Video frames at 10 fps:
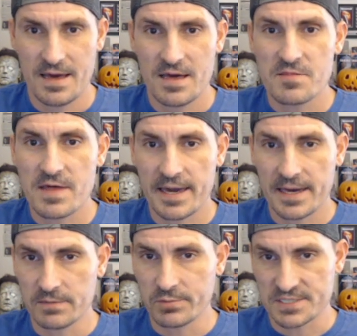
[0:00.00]
the
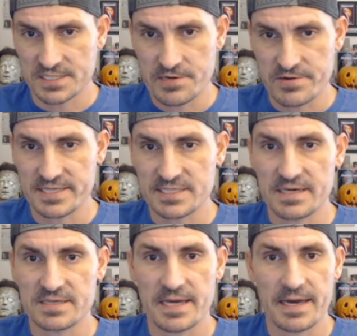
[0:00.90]
Hannibal series
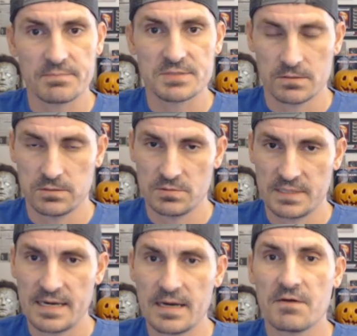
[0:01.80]
is
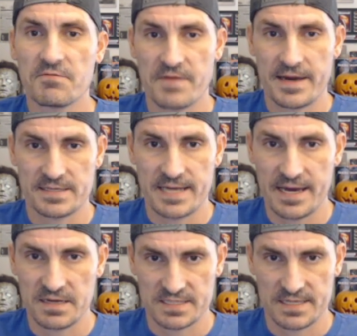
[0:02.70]
absolutely
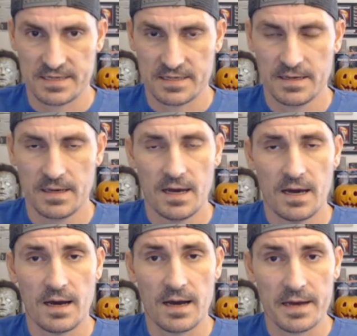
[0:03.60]
fantastic.
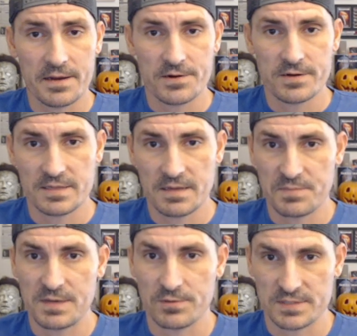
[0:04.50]
I heard that
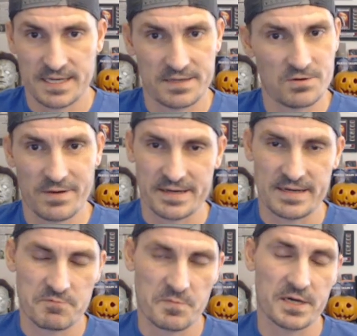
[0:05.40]
people saying, I could
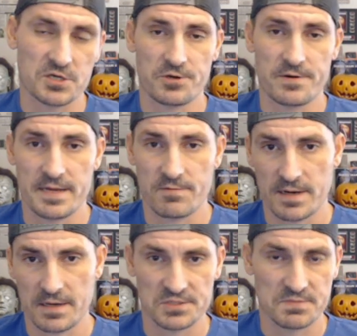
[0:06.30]
never picture anyone
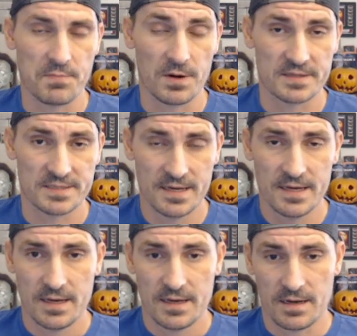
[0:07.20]
else but
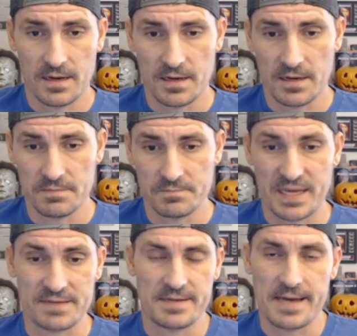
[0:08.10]

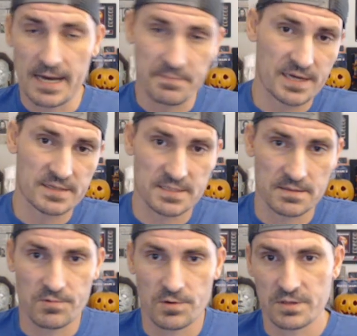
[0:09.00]
Anthony Hopkins in the
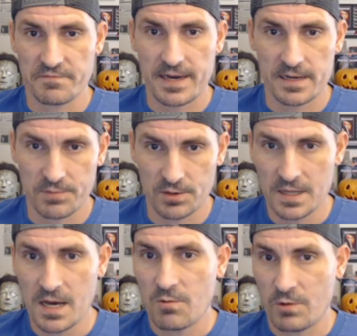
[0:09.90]
role of Hannibal.
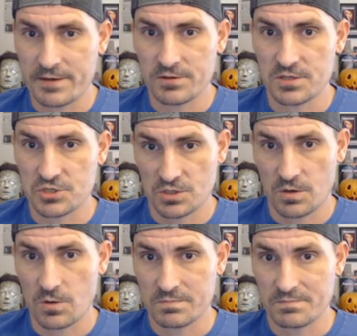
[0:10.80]
Well, I heard this
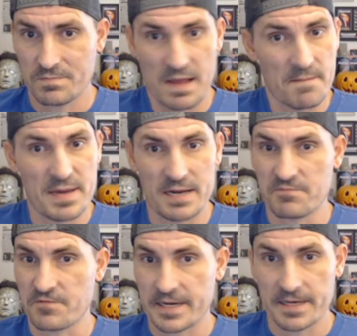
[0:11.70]
show made him
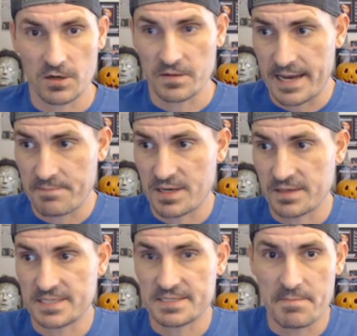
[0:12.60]
forget all that because
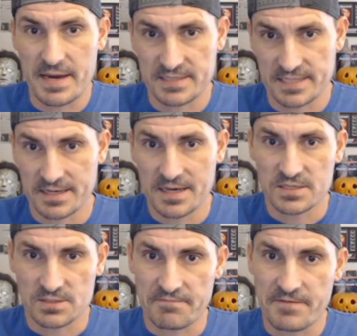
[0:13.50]
it's amazing.
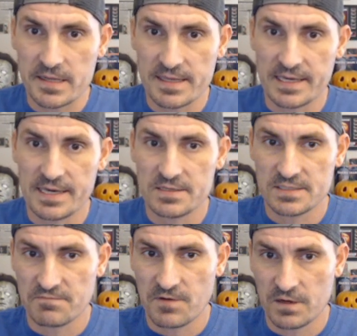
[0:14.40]
So the fact that he is
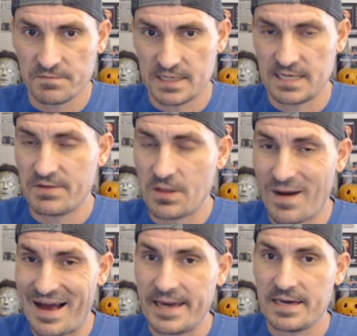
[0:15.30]
involved, even though
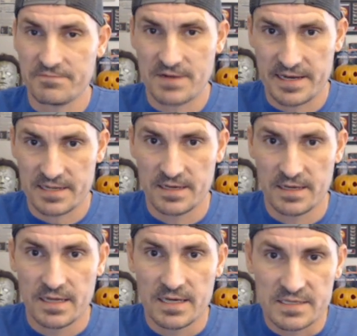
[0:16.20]
I have not
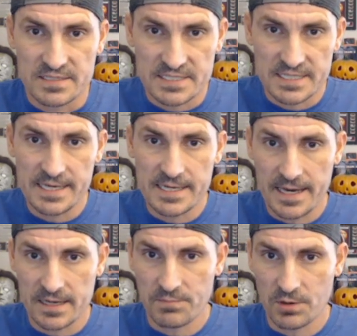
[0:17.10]
seen
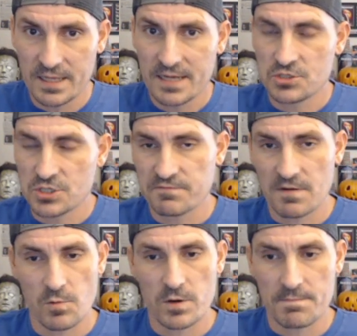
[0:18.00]
Hannibal, just from
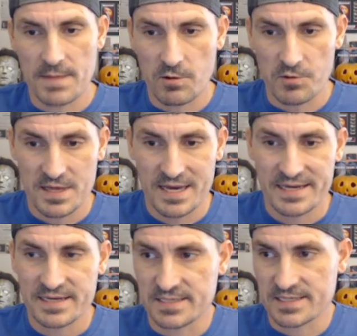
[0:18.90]
word of mouth,
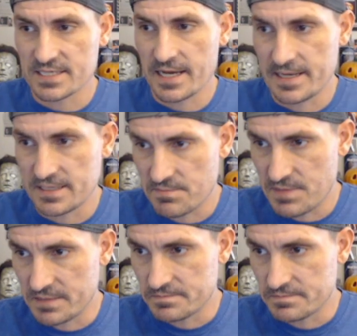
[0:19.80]
is exciting to me.